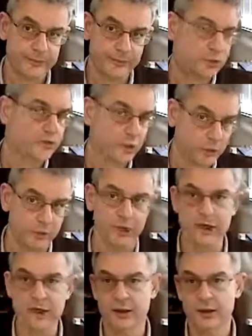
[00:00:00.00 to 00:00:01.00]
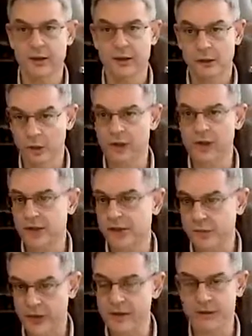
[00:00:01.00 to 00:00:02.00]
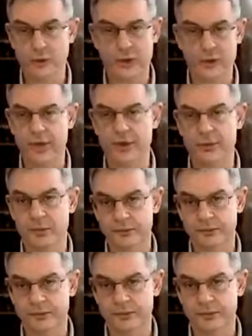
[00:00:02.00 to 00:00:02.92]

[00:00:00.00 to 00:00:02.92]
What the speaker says: most notably cognitive behavioral therapy.